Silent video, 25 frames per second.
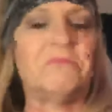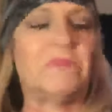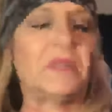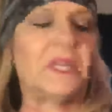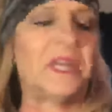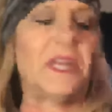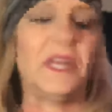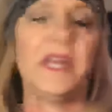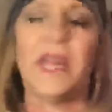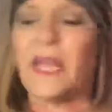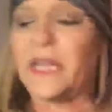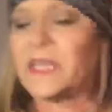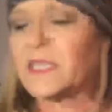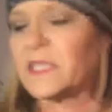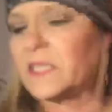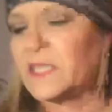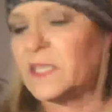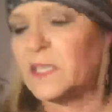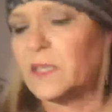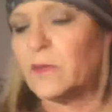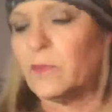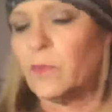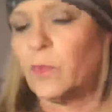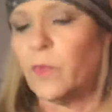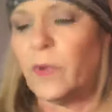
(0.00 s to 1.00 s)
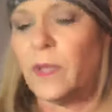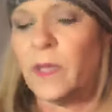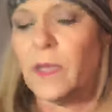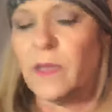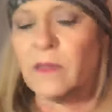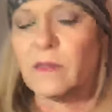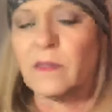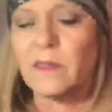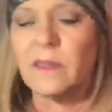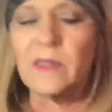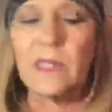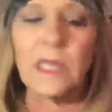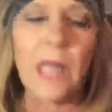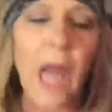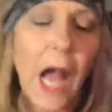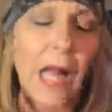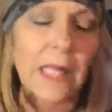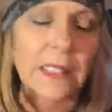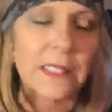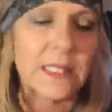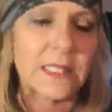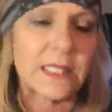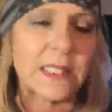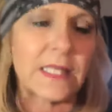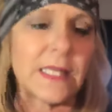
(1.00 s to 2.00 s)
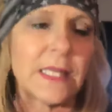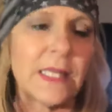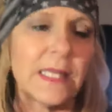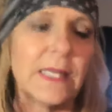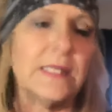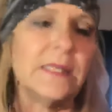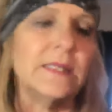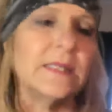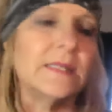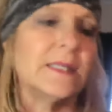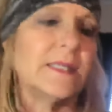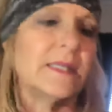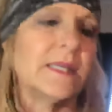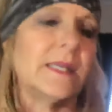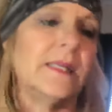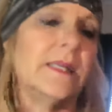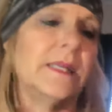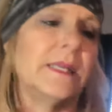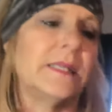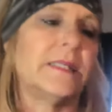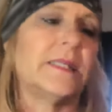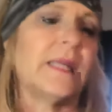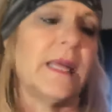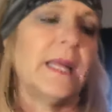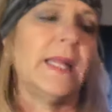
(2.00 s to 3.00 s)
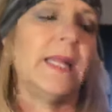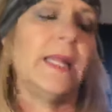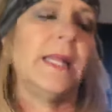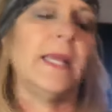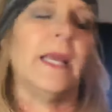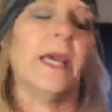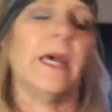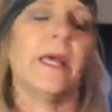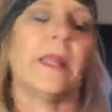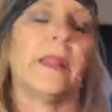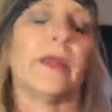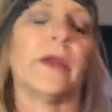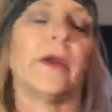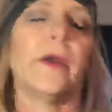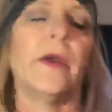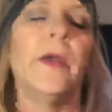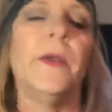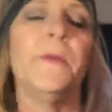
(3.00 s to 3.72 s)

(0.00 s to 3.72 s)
connected with Nazis and this, that, and the other.